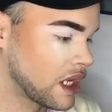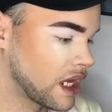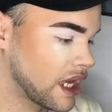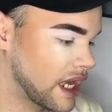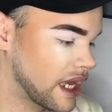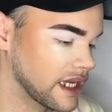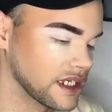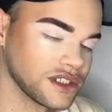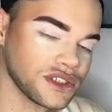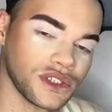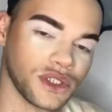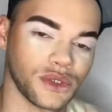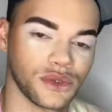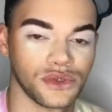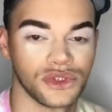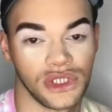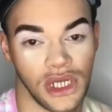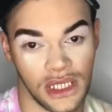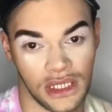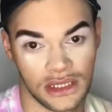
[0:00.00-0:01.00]
EXO
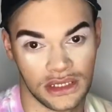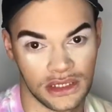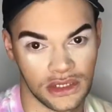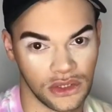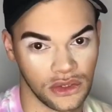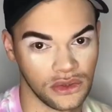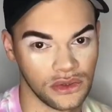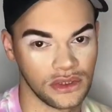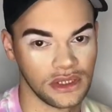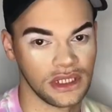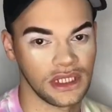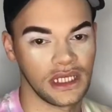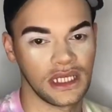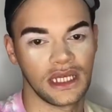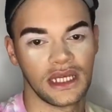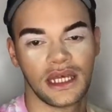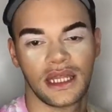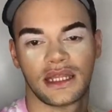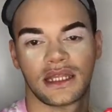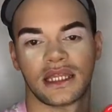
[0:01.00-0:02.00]
Jaclyn Hill.
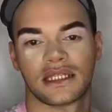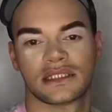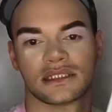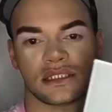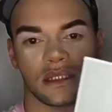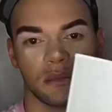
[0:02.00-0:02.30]
That's the